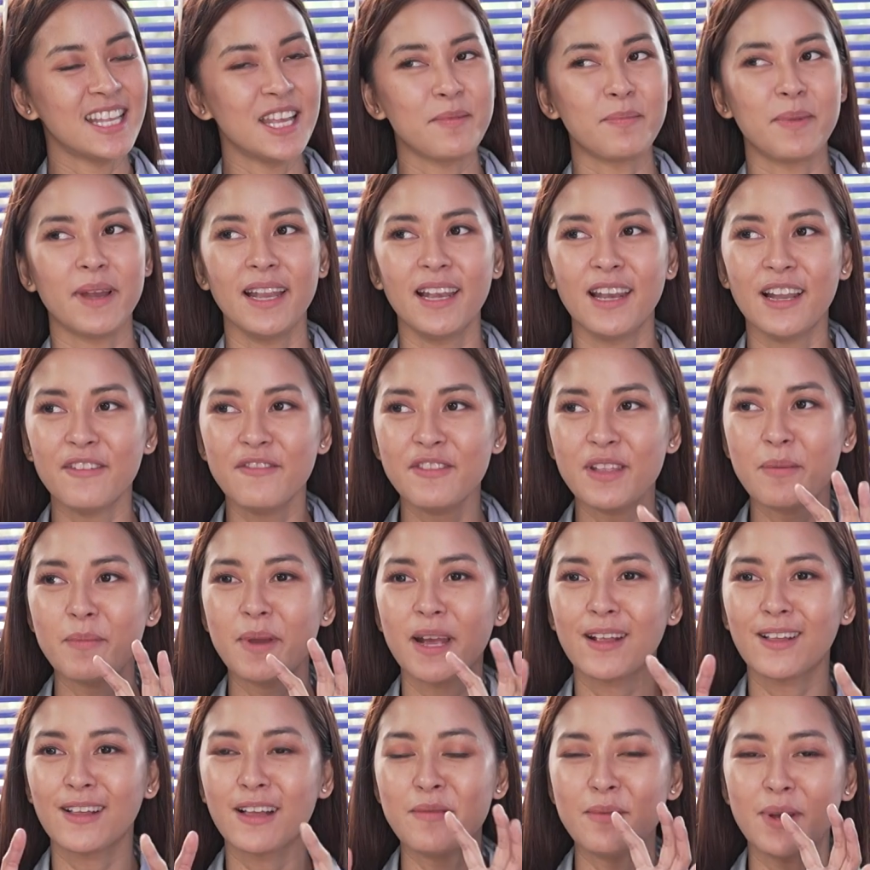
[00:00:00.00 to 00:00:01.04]
tip. I love na
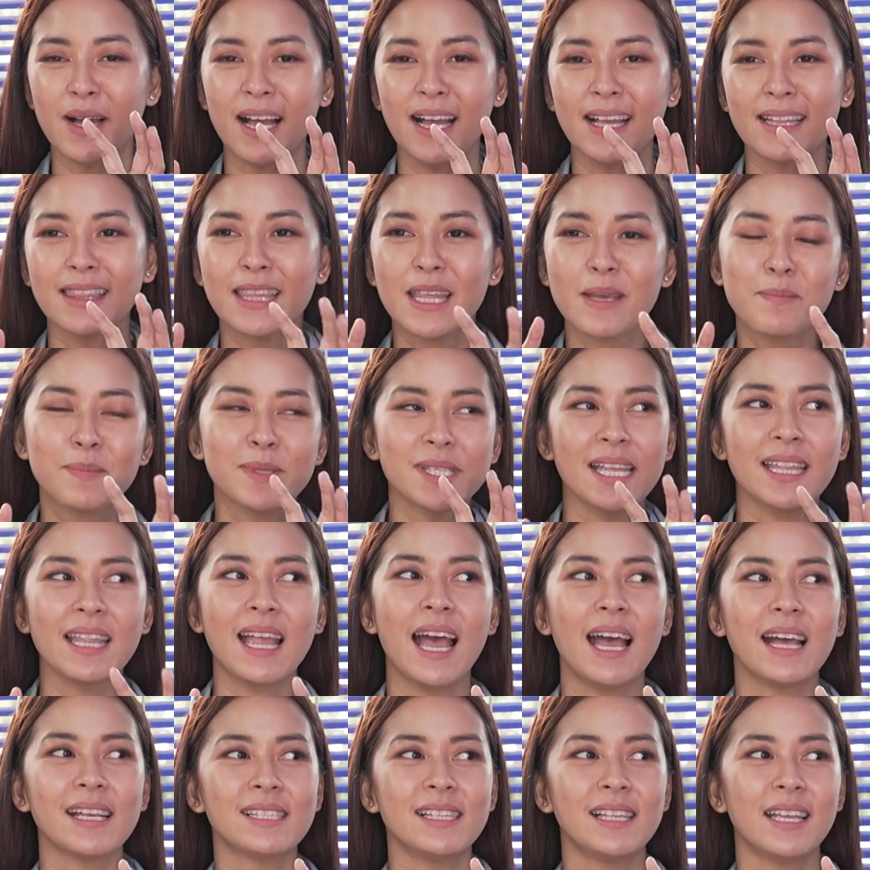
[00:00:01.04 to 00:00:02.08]
meron ka mga tips and
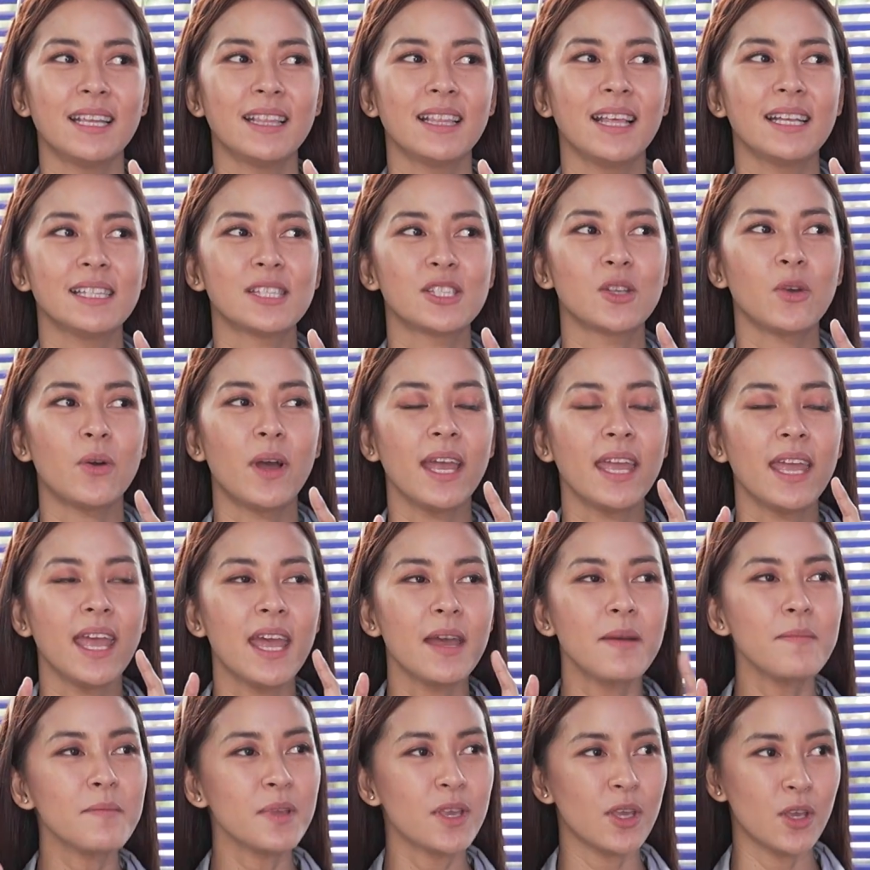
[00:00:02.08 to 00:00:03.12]
hacks like that. So, yeah. I
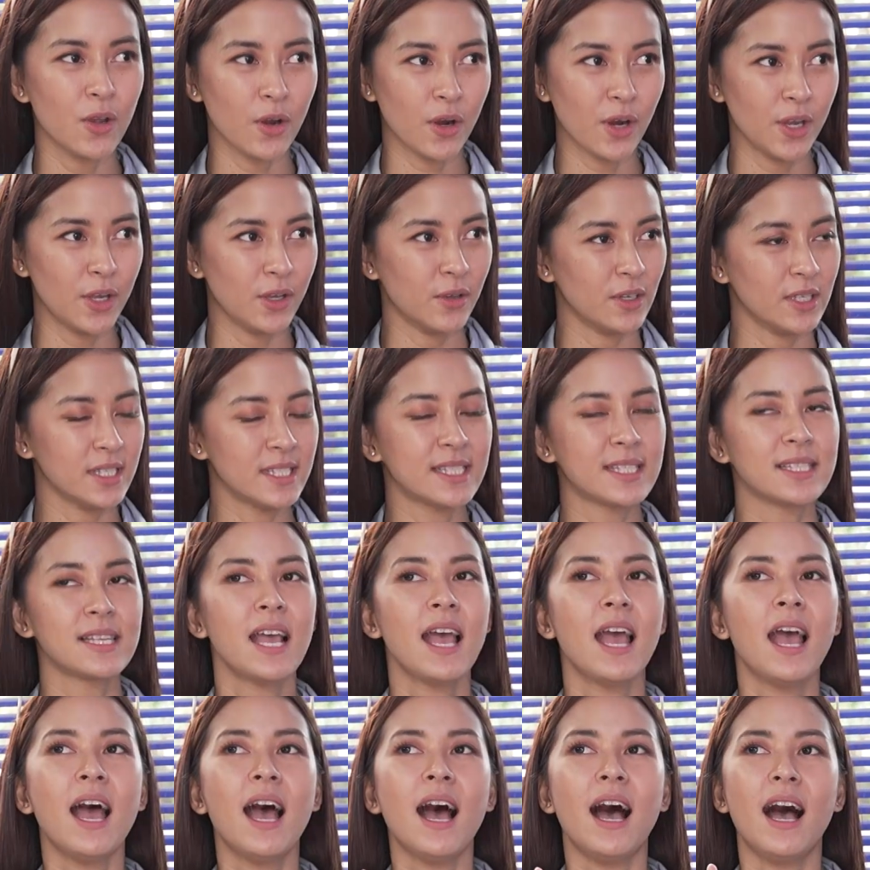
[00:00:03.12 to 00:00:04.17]
am curious.
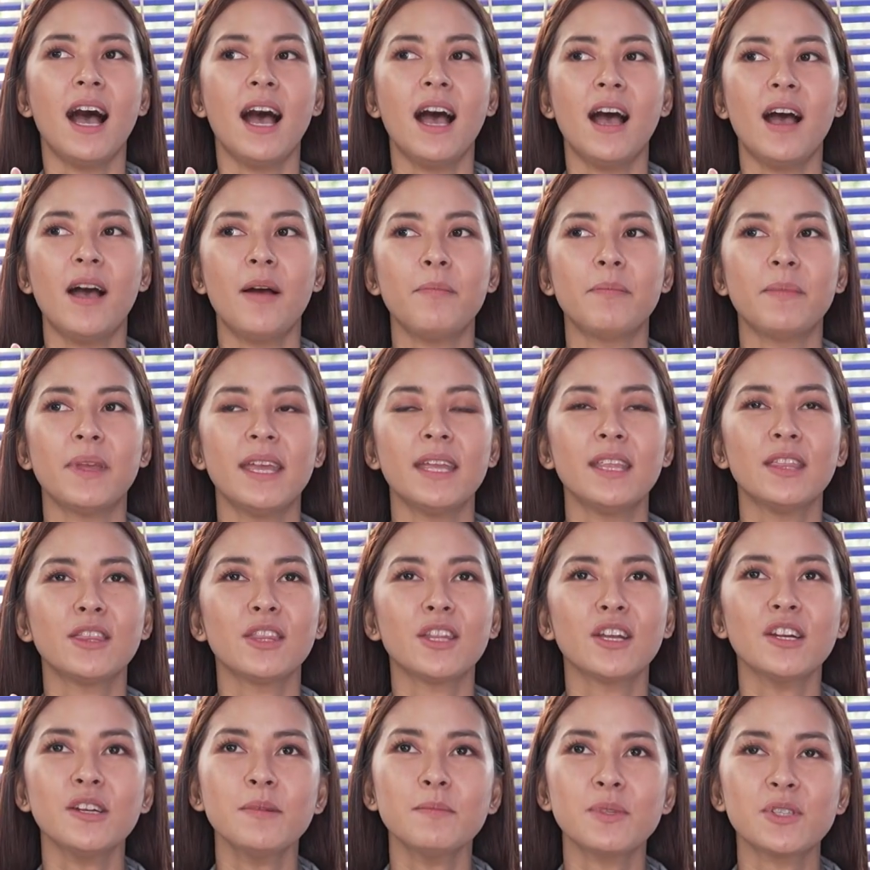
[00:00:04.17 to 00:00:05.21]
In
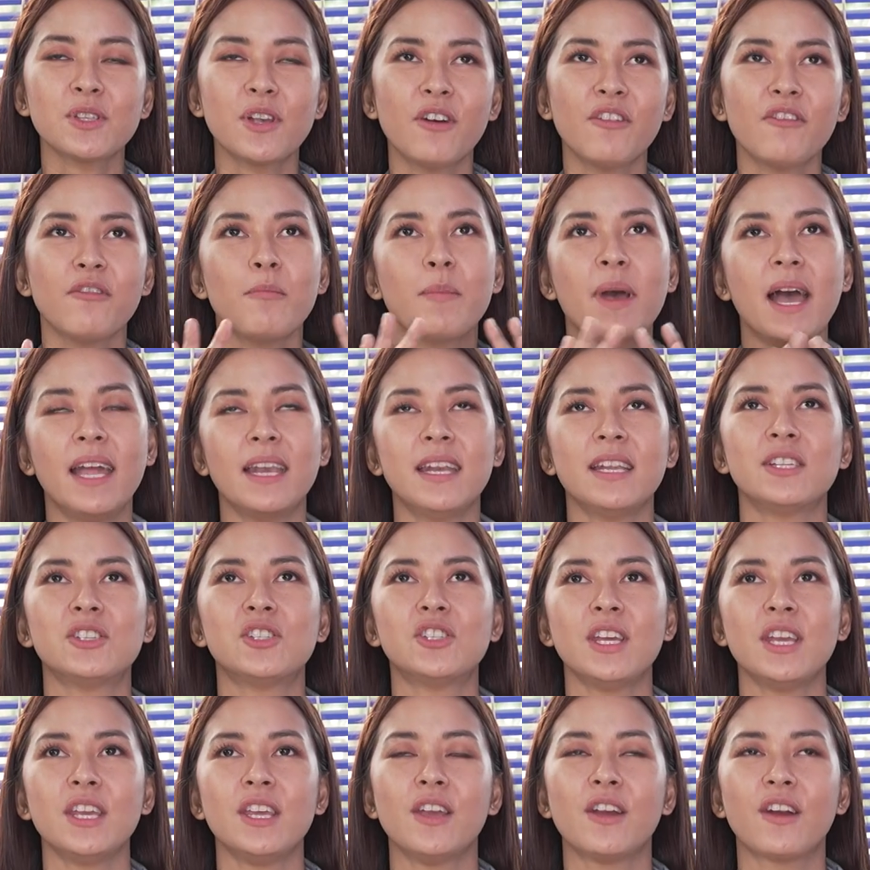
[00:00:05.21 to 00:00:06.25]
terms of
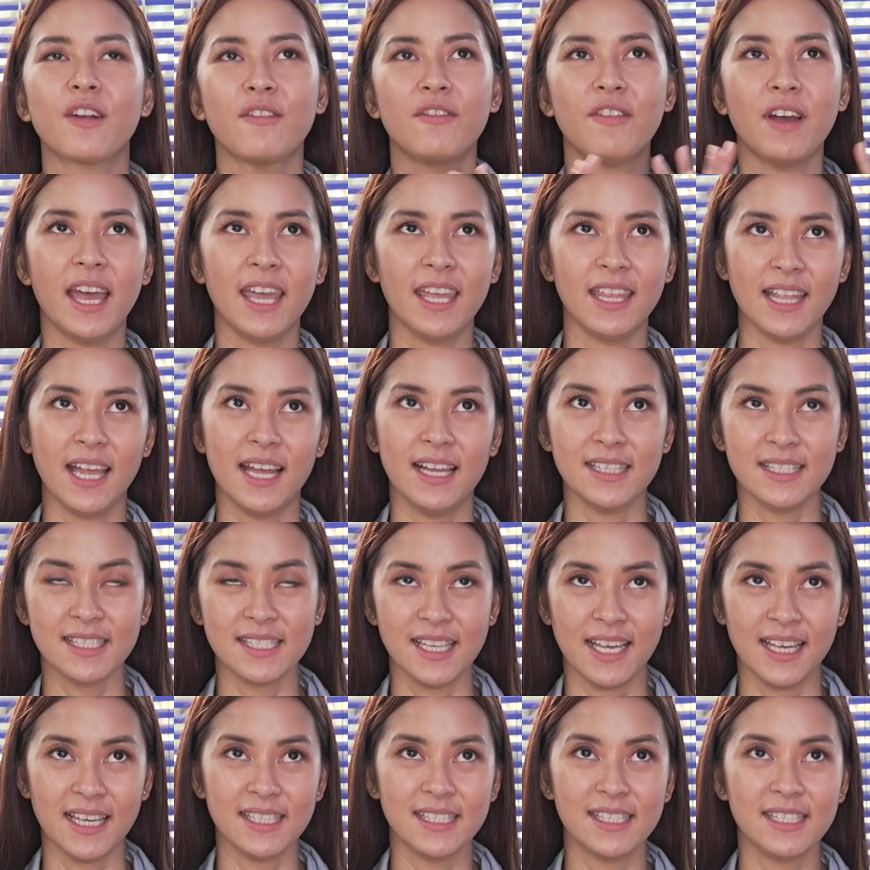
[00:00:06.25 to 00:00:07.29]
managing your
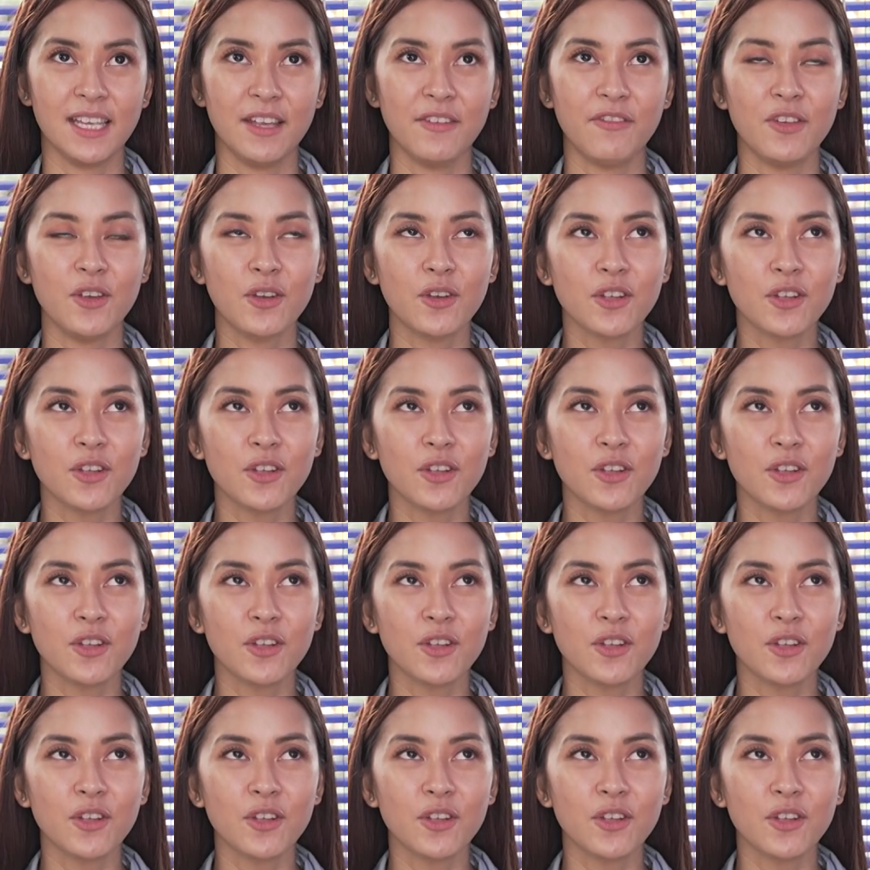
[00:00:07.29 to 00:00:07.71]
finances, if you